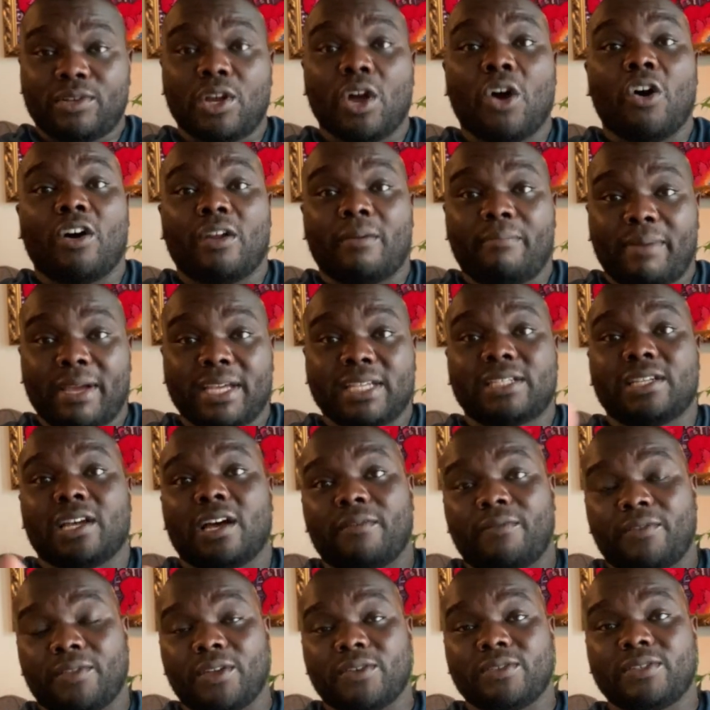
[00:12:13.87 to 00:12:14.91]
going based
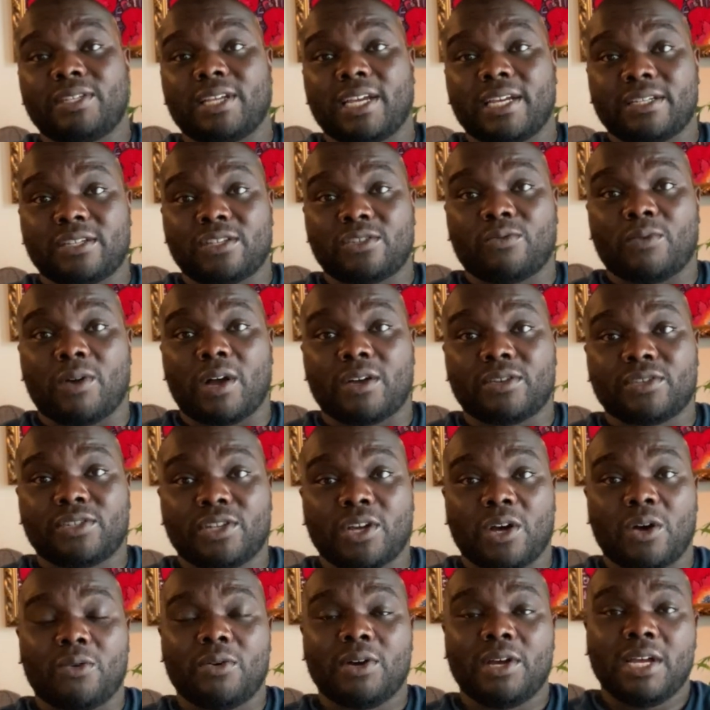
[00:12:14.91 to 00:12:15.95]
off of those things as well.
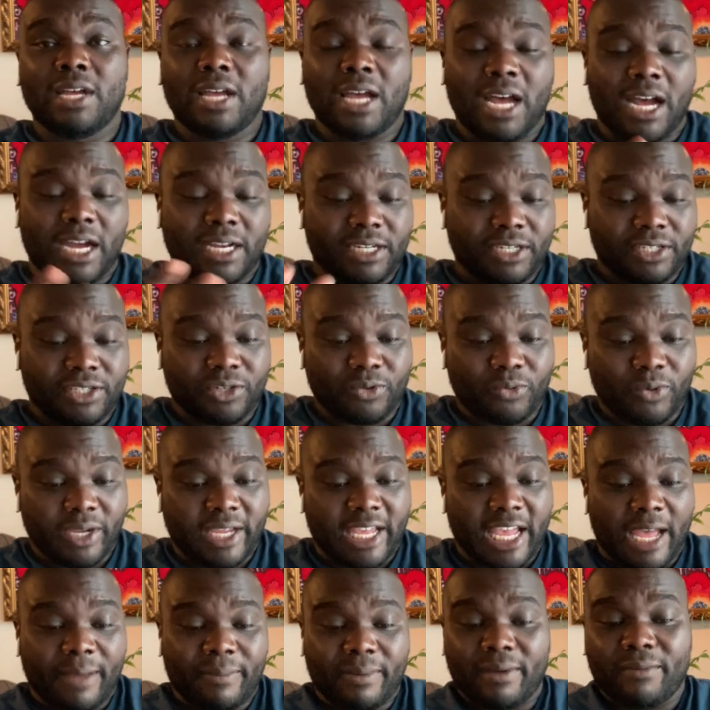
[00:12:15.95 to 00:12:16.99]
So uh, just to
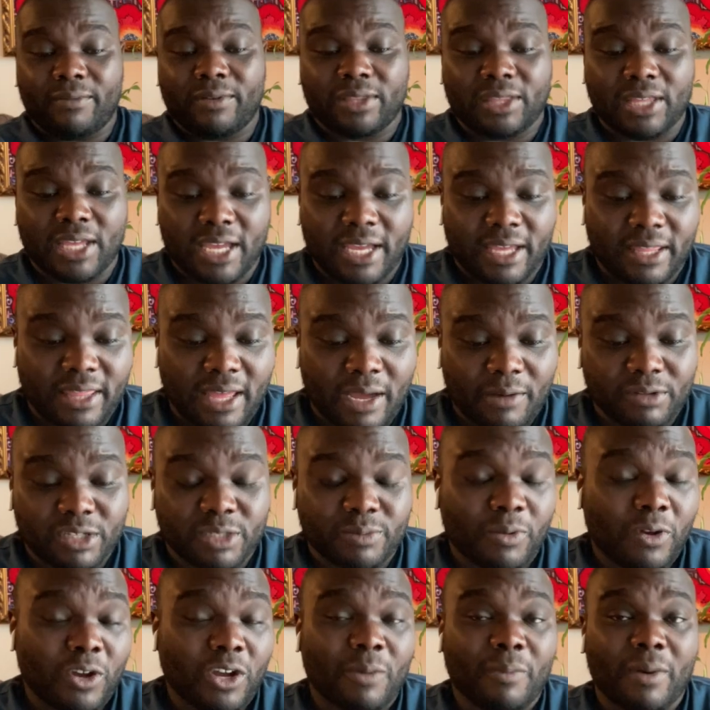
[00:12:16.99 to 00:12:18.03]
recap everything that we
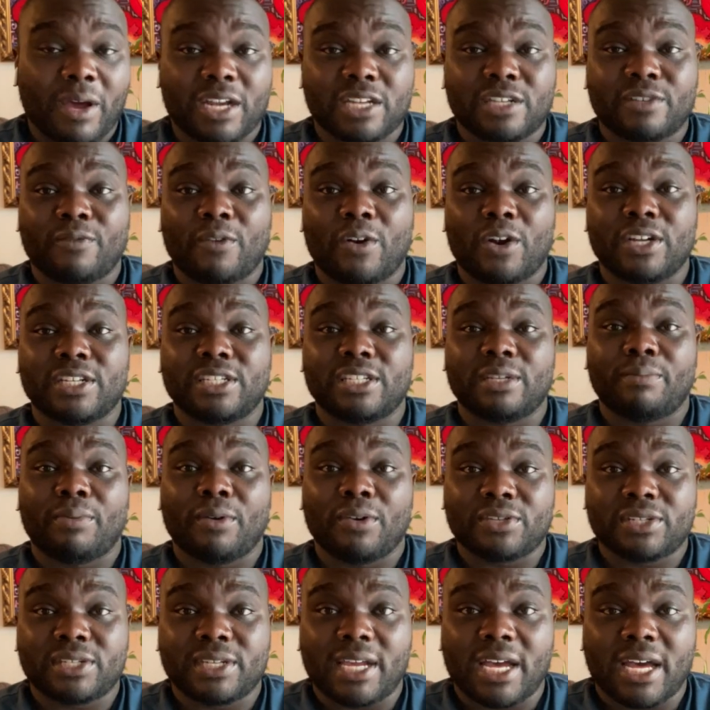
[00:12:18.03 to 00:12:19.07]
spoke about as far as the
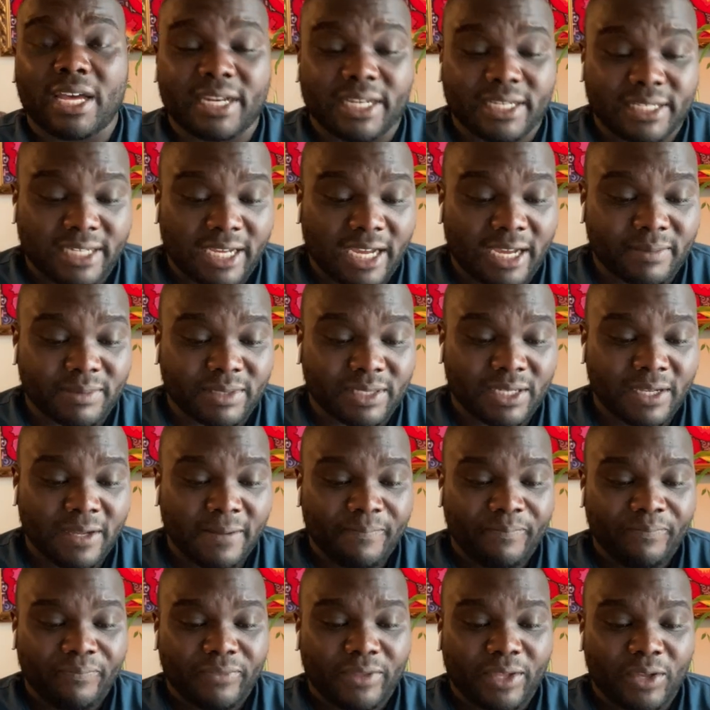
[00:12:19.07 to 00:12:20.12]
personality types,
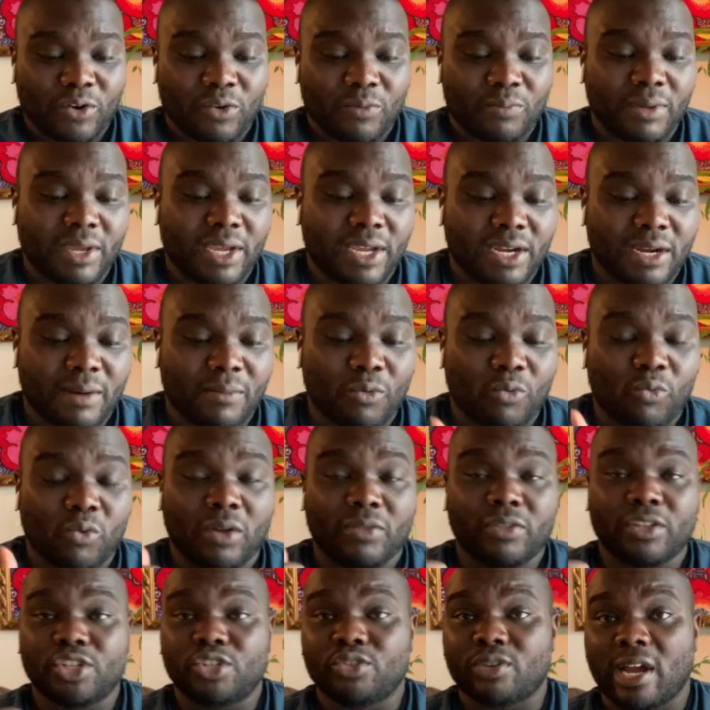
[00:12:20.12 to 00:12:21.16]
it'll be number
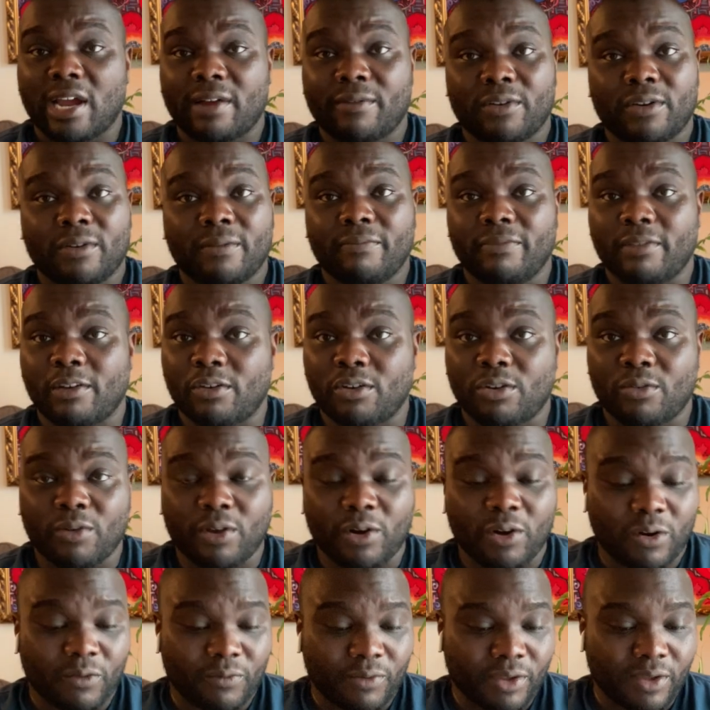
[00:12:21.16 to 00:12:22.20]
one, the driver, they wanna
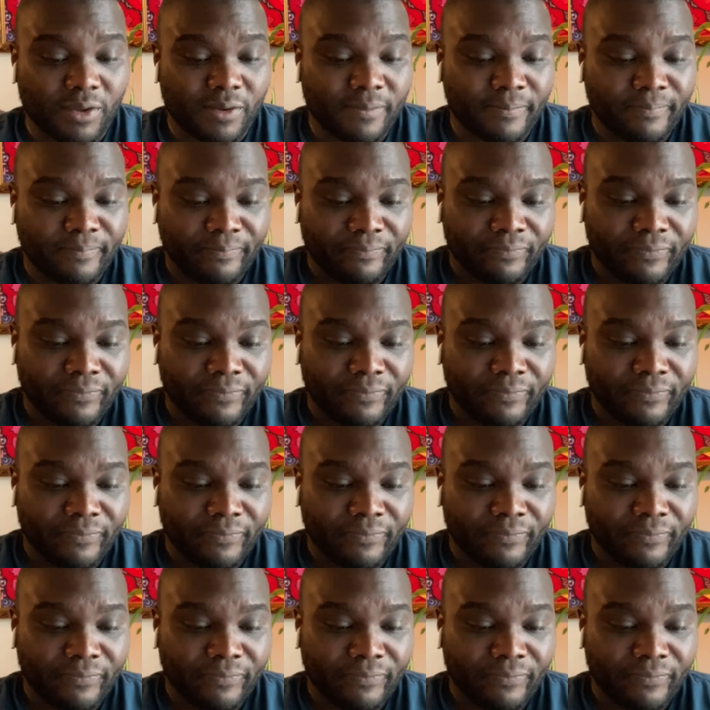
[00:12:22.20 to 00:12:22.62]
run over you.